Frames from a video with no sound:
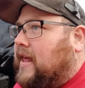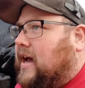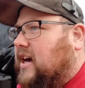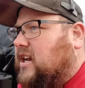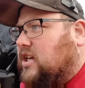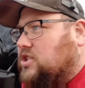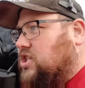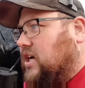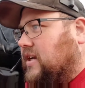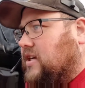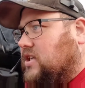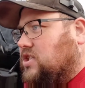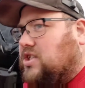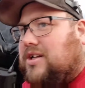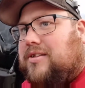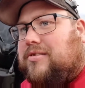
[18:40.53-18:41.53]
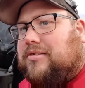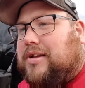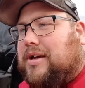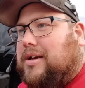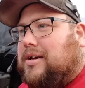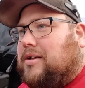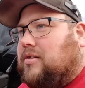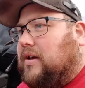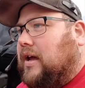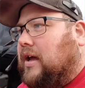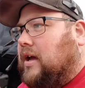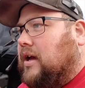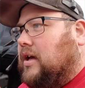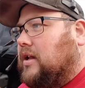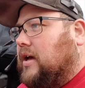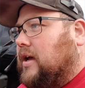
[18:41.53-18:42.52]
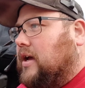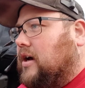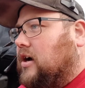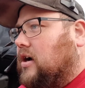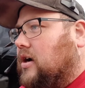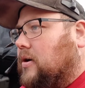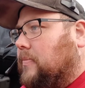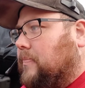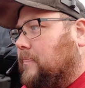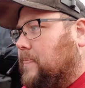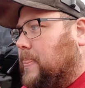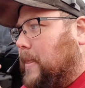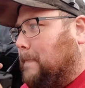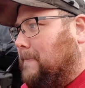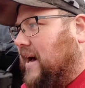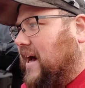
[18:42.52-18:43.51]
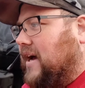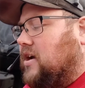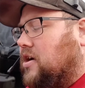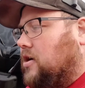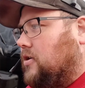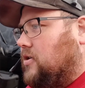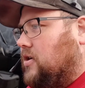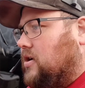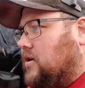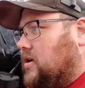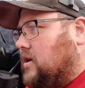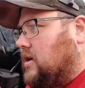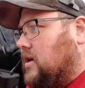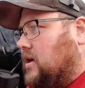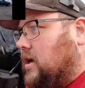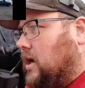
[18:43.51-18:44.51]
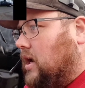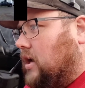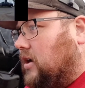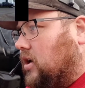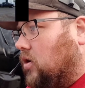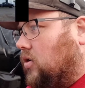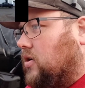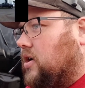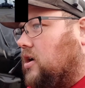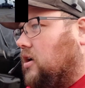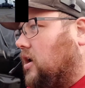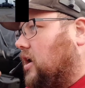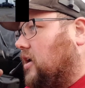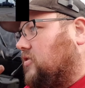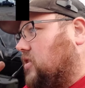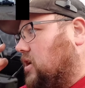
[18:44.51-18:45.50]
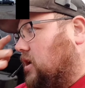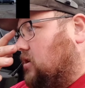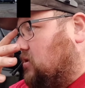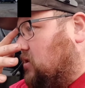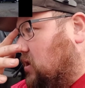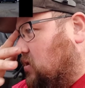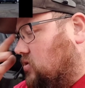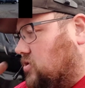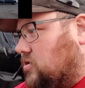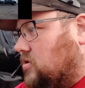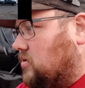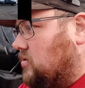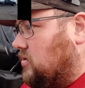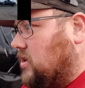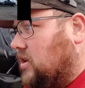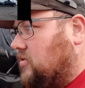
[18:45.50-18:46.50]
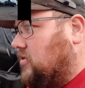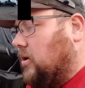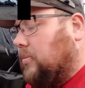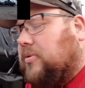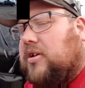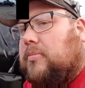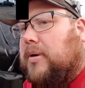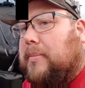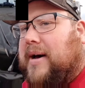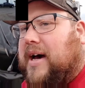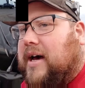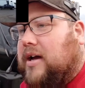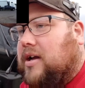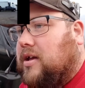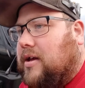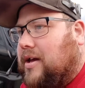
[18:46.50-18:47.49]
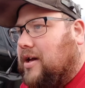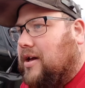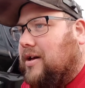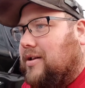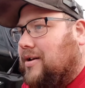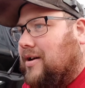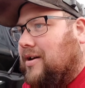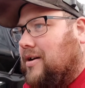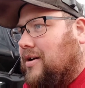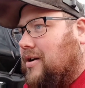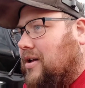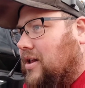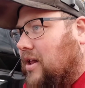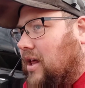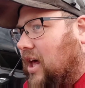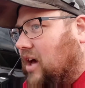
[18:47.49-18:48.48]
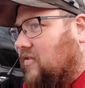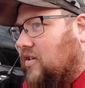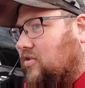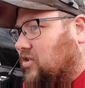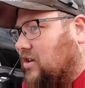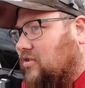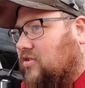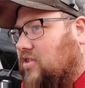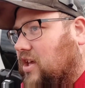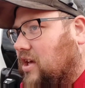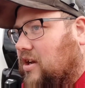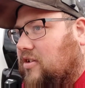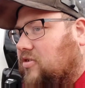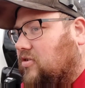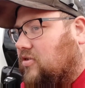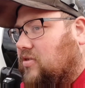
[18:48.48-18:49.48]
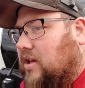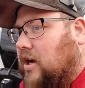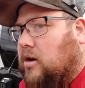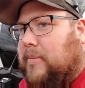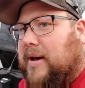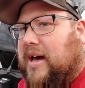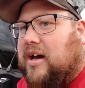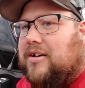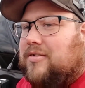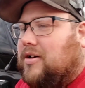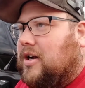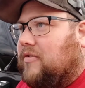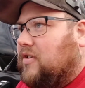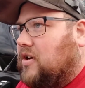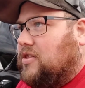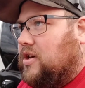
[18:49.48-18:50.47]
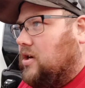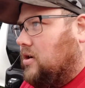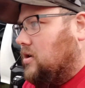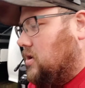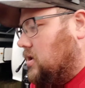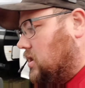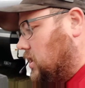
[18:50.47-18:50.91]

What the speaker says: had a jet engine stand and a backhoe. And going across it just did something to my back, and ever since then it's airbags on everything.